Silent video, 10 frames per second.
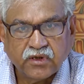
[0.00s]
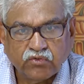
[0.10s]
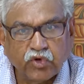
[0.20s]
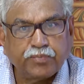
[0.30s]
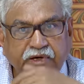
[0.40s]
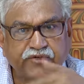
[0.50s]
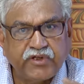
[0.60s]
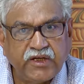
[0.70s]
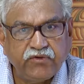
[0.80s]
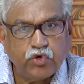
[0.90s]
We
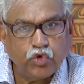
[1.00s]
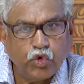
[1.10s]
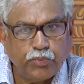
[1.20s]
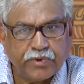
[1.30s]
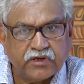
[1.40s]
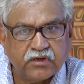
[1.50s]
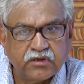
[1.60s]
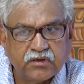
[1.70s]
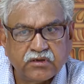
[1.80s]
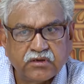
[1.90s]
perceive rupa.
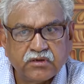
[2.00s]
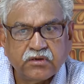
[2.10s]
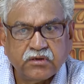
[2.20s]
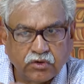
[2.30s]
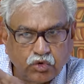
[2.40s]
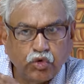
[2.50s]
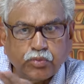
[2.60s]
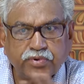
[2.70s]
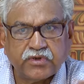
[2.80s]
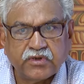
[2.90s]
Roop.
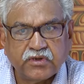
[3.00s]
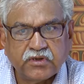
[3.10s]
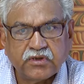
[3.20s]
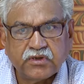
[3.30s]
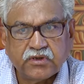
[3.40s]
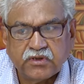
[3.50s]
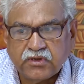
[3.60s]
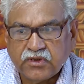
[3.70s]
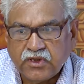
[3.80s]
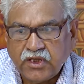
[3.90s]

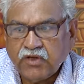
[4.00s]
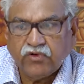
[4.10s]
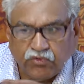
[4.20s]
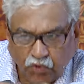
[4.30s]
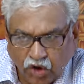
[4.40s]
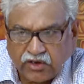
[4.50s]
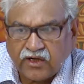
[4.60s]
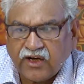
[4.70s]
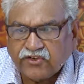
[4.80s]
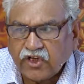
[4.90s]
Even
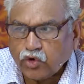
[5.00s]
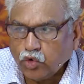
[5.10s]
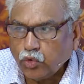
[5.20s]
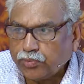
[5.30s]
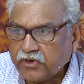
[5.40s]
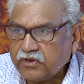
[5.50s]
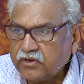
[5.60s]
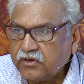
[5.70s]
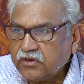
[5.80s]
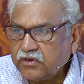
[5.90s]
water has a roop.
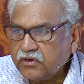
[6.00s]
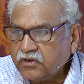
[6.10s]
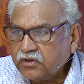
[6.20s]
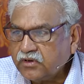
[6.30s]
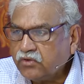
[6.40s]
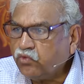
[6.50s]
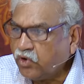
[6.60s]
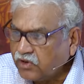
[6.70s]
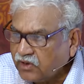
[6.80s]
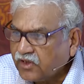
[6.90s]

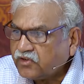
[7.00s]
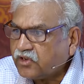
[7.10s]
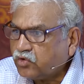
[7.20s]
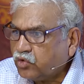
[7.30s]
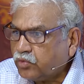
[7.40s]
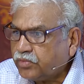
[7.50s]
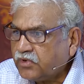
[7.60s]
Water has a roop.